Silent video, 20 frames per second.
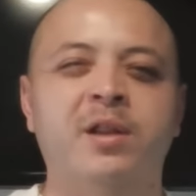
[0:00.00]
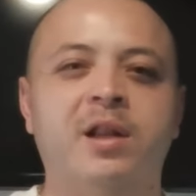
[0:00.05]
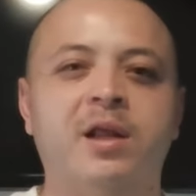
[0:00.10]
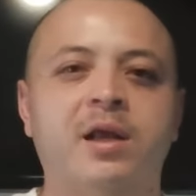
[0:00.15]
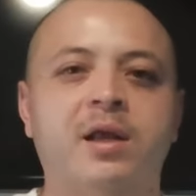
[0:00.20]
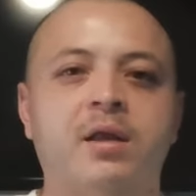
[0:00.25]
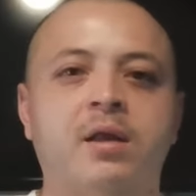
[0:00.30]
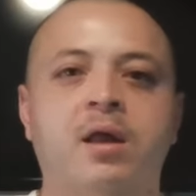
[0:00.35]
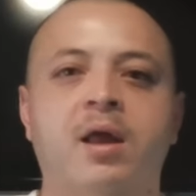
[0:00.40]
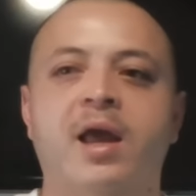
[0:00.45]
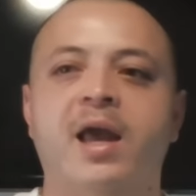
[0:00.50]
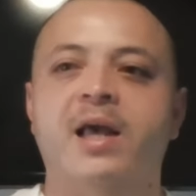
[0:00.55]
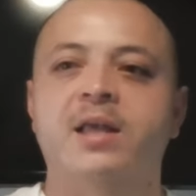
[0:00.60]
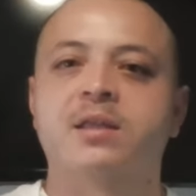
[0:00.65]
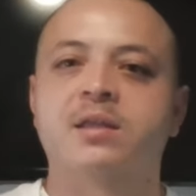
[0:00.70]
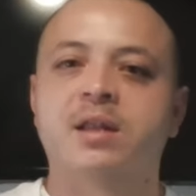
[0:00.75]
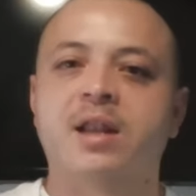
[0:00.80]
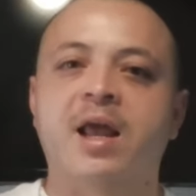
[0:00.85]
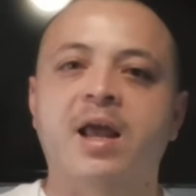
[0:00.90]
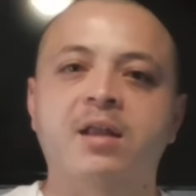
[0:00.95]
Like, as
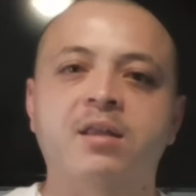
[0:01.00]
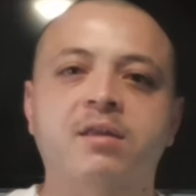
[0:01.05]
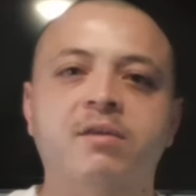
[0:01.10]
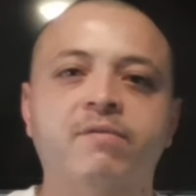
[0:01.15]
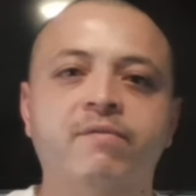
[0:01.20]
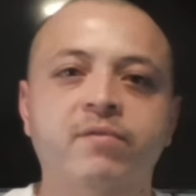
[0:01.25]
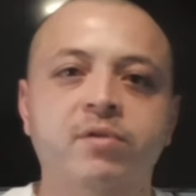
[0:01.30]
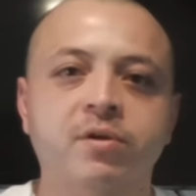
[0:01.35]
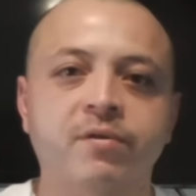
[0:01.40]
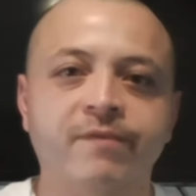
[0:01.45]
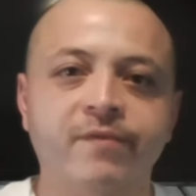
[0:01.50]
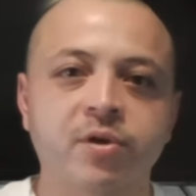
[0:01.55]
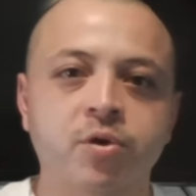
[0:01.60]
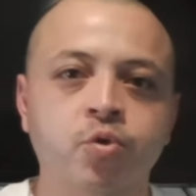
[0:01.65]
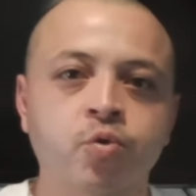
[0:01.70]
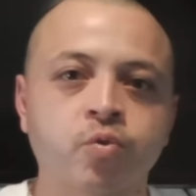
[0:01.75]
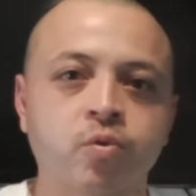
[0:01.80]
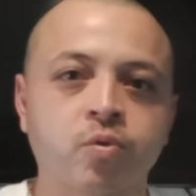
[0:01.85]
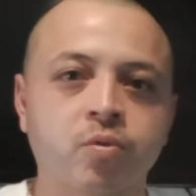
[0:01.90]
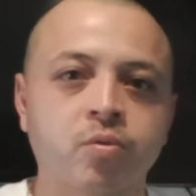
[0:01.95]
an active
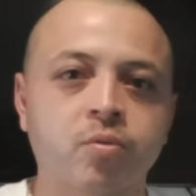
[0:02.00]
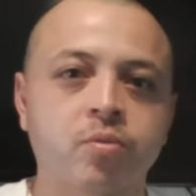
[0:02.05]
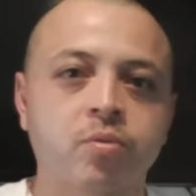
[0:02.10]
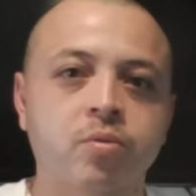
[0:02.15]
individual,